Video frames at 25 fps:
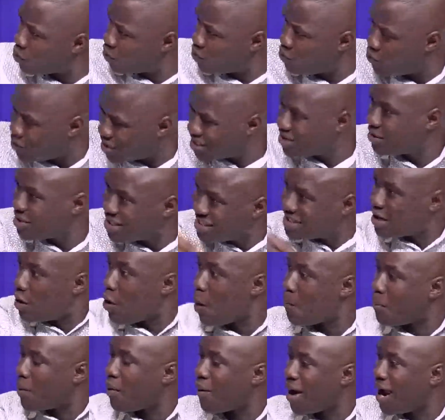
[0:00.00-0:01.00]
will still stay
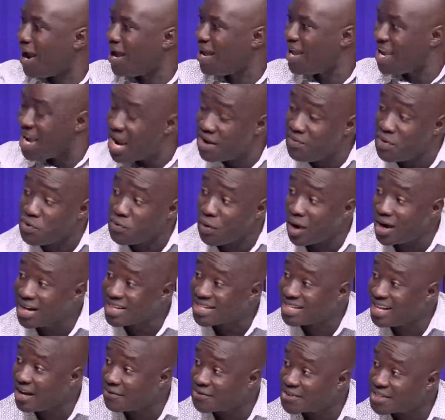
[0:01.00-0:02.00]
on power. Even
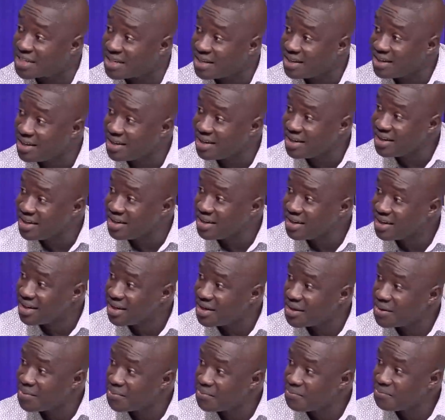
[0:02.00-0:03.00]
Rollins left.
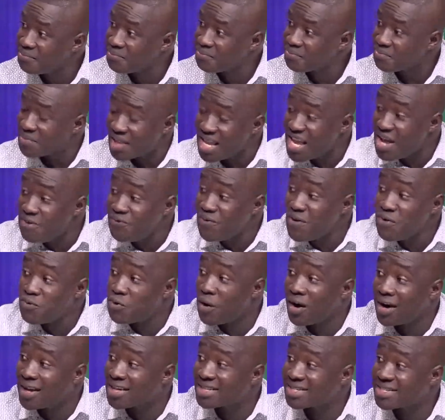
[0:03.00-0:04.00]
Even
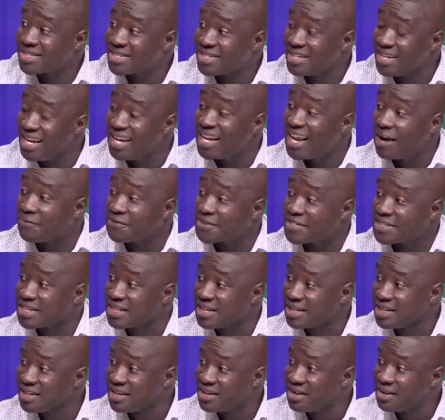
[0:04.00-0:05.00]
Rollins, he left.
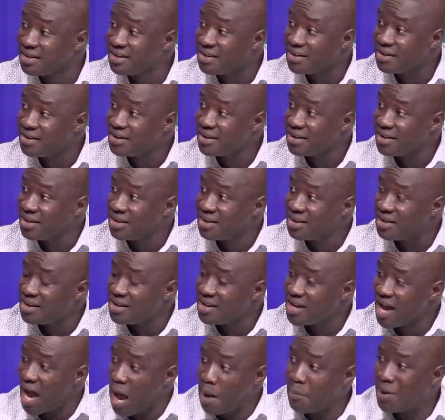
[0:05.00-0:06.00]

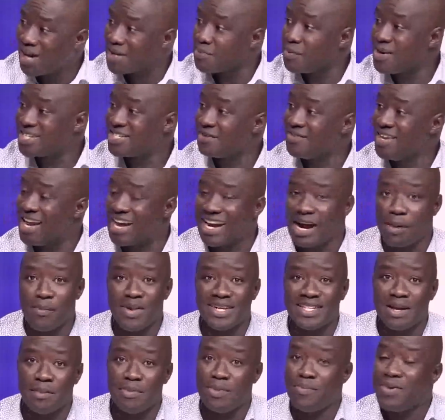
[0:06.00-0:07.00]
How much more civilian government
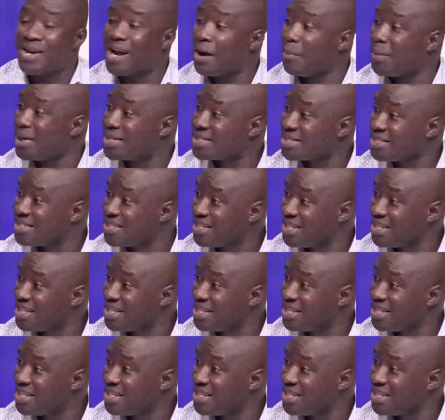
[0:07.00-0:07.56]
than BB government?